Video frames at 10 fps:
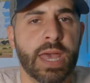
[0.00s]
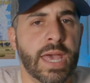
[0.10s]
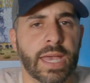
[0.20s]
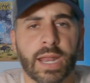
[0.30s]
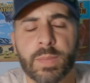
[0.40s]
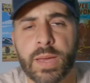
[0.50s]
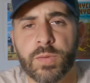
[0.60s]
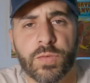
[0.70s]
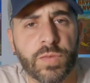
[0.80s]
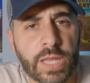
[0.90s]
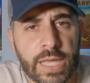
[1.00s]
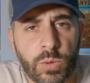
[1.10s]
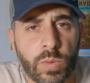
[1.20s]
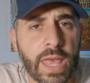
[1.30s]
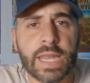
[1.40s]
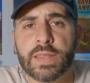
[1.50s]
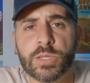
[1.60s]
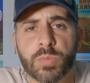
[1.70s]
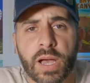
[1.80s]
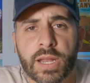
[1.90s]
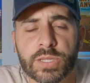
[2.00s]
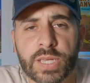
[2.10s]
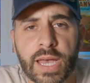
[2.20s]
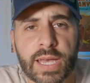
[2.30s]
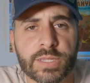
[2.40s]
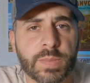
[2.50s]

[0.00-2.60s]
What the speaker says: Again, I'm not affiliated with any of these products, guys.